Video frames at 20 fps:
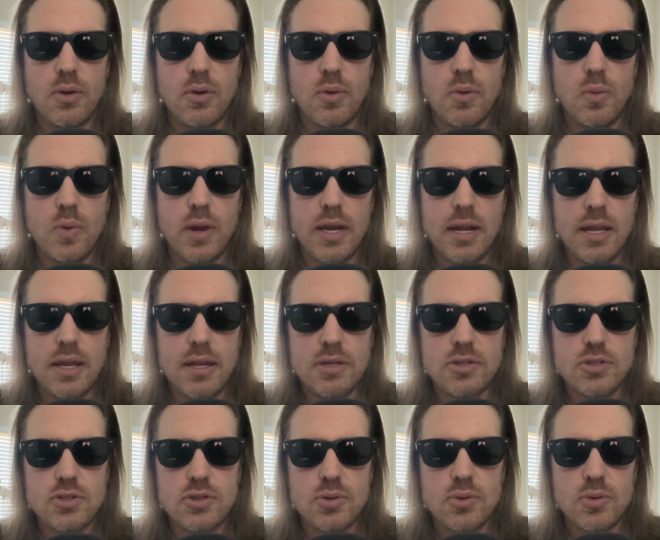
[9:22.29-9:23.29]
We need
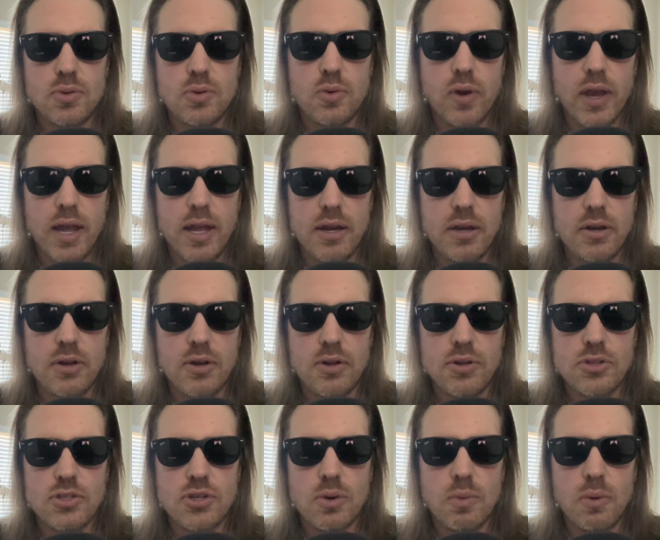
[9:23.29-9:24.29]
to create a
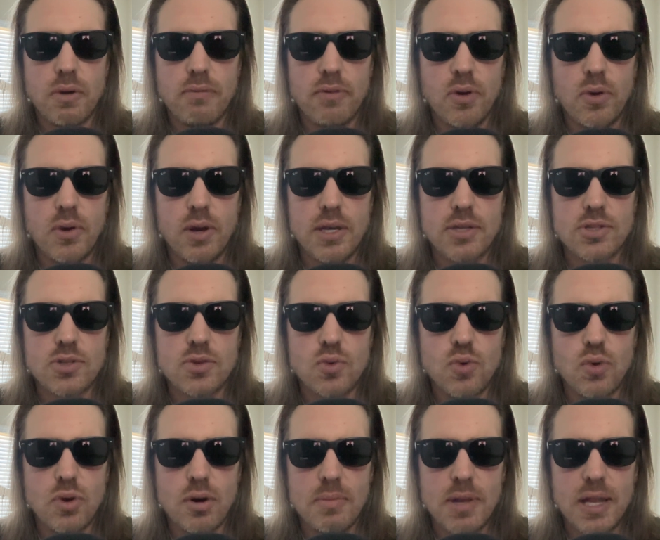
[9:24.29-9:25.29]
culture where voting is
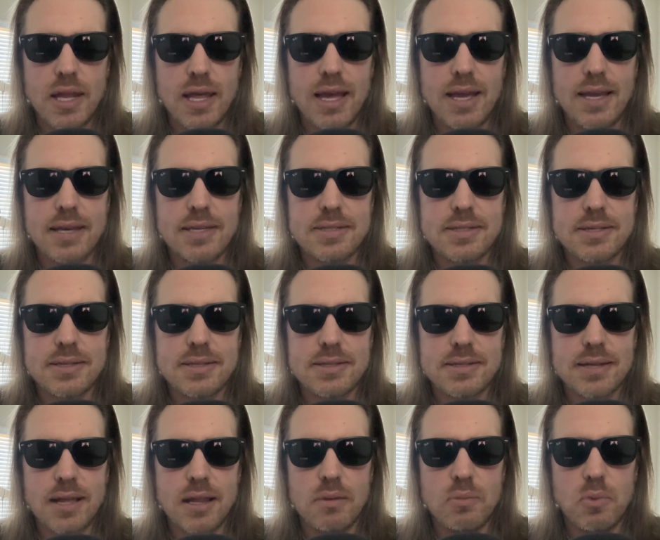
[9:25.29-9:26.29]
normalized,
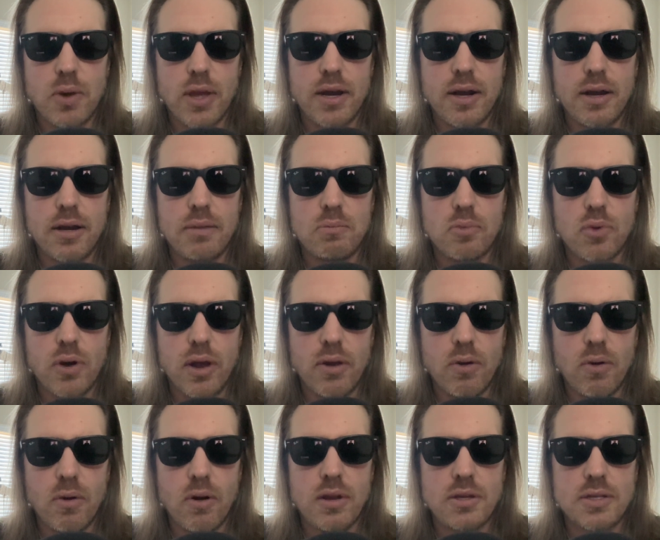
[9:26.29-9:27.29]
celebrated, and
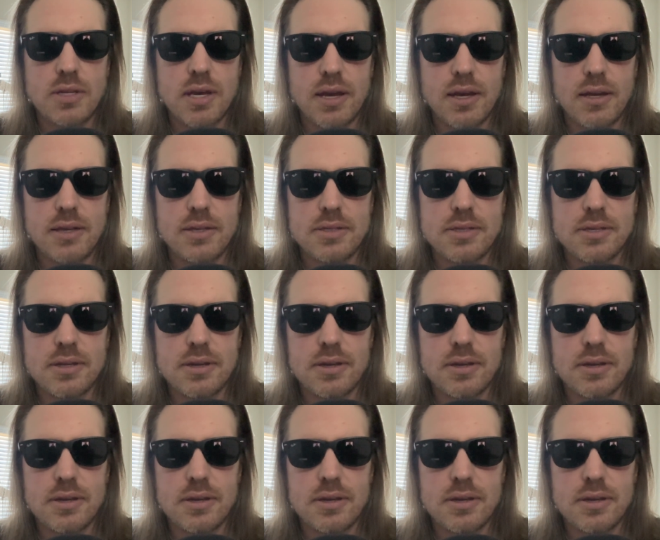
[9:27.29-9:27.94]
prioritized.